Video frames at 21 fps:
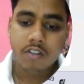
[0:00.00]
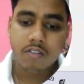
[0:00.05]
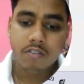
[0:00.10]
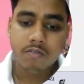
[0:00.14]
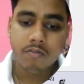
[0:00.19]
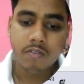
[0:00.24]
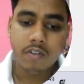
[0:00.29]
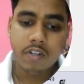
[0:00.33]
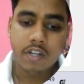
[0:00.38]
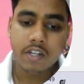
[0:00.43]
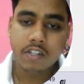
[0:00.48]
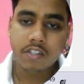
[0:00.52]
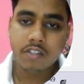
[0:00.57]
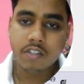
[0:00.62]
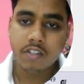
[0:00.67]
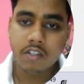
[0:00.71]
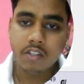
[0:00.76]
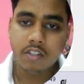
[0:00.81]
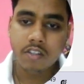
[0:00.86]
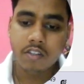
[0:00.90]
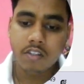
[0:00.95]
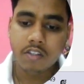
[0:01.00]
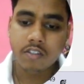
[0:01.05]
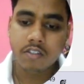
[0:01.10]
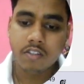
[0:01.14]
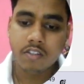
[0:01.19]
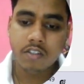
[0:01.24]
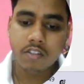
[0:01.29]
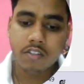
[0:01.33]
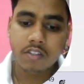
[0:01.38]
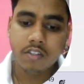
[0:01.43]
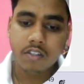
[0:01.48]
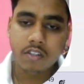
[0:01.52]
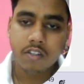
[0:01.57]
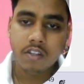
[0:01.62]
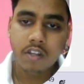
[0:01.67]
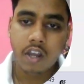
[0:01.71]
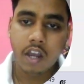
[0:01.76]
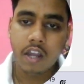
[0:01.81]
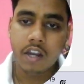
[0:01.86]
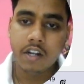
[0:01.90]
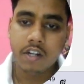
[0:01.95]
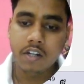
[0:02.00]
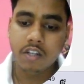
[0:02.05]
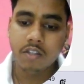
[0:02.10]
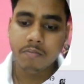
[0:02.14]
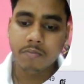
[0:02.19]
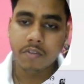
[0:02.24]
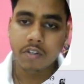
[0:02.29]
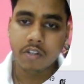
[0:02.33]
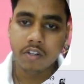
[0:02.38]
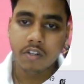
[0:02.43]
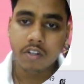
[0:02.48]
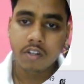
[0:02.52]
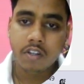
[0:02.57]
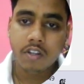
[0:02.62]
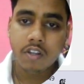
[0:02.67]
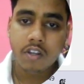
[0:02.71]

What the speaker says: So let's say this is int min.